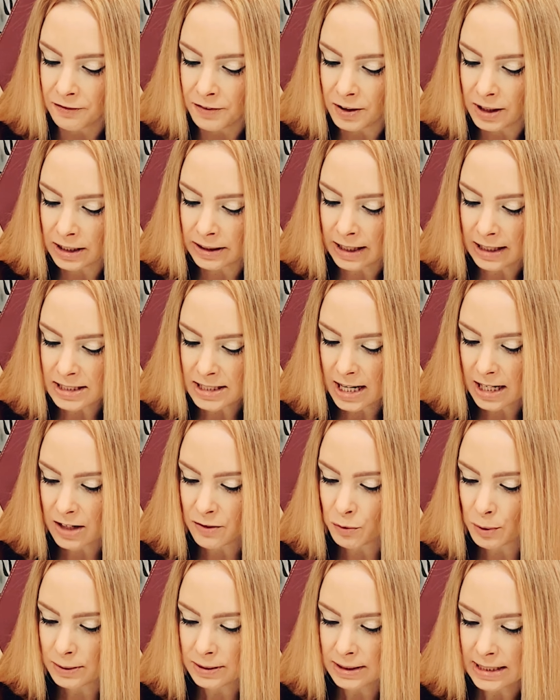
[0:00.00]
feel like that's kind
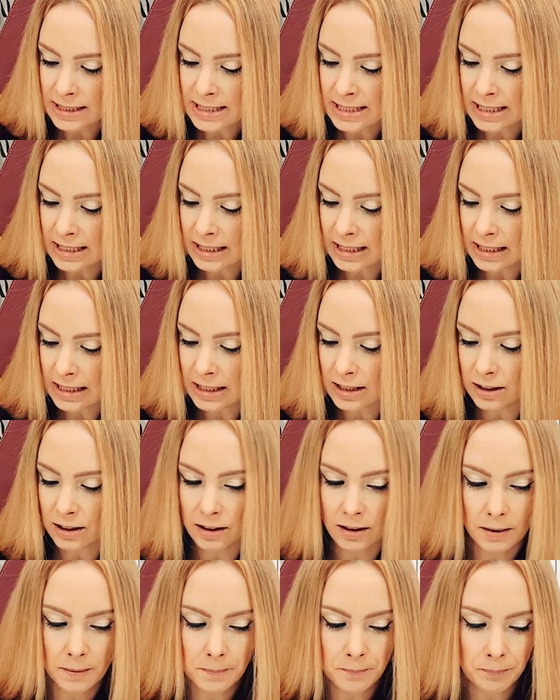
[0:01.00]
of what they did
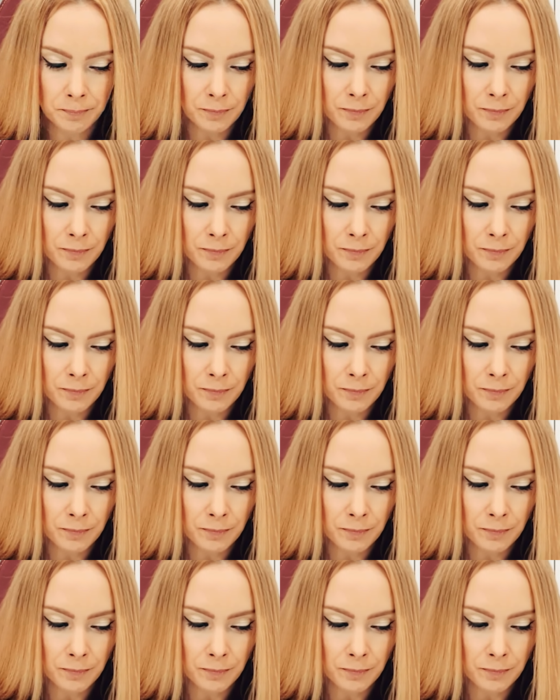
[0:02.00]
here.